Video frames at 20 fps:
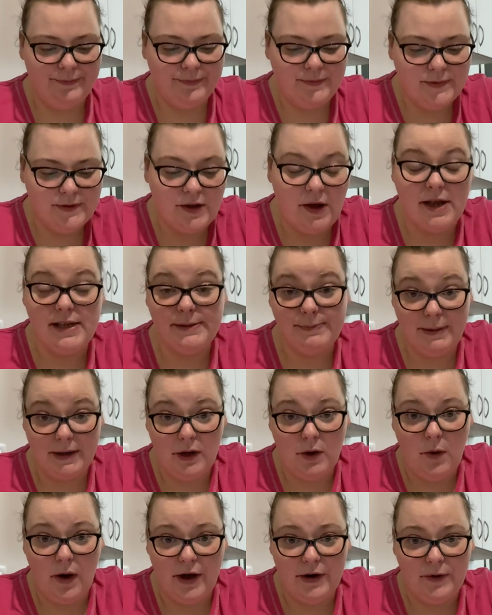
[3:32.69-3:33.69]
So it's been
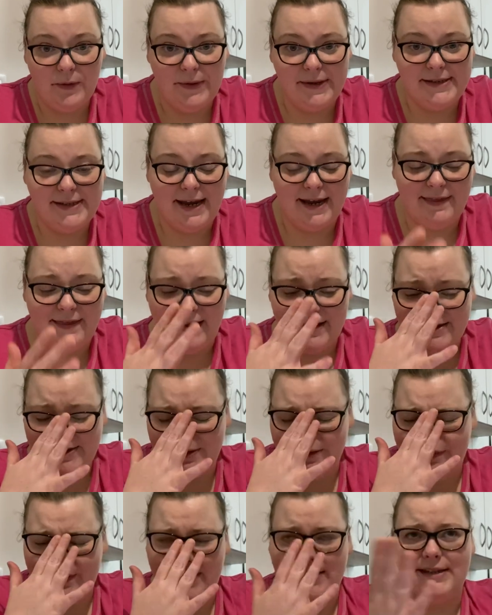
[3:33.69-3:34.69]
quite a naughty day then. So
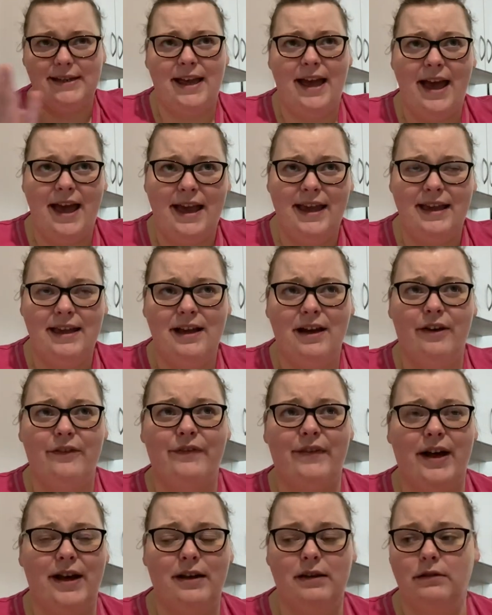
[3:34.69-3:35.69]
I've had cake,
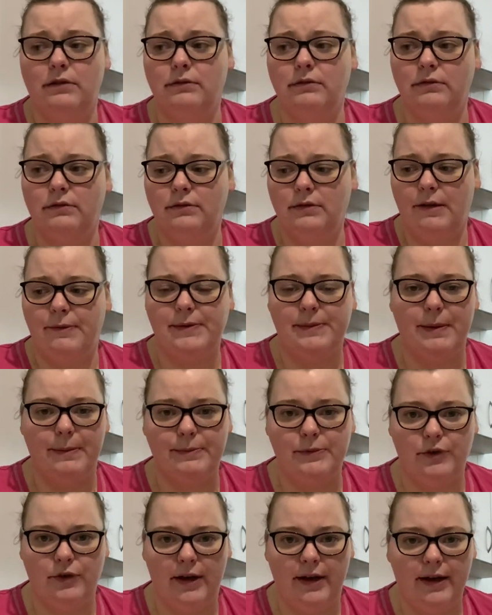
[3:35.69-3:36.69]
that was my
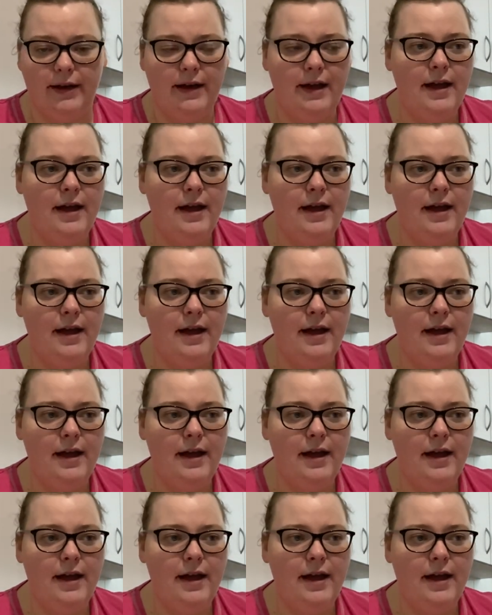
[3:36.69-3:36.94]
drink.